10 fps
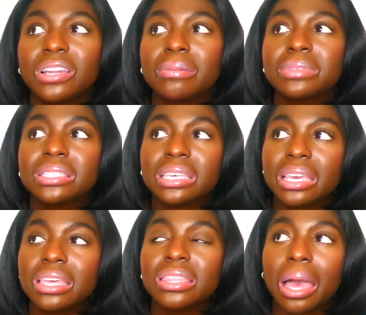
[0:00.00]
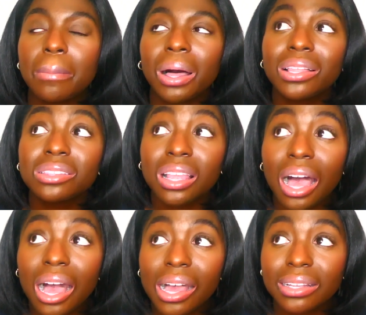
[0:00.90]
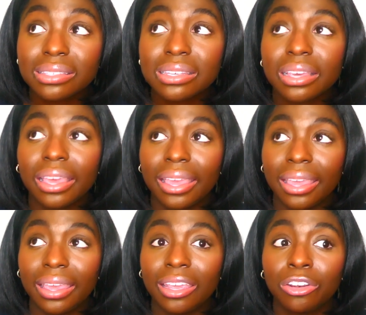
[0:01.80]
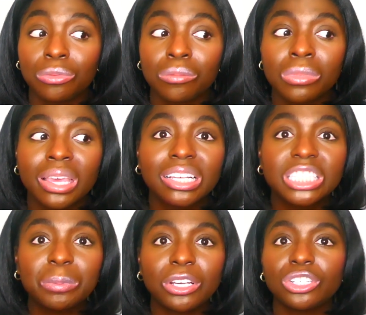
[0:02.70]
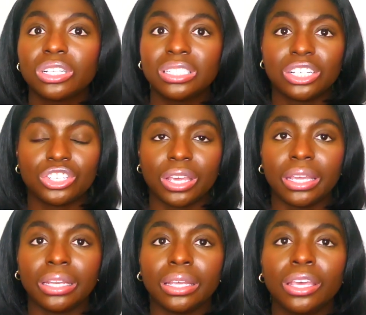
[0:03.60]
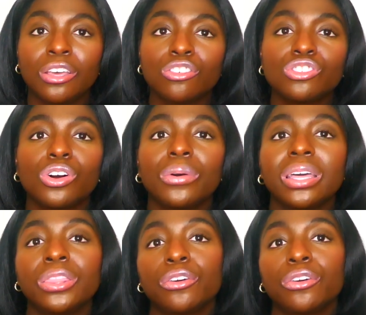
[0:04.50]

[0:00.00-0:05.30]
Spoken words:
I'm seeing them a lot in special edition. So in the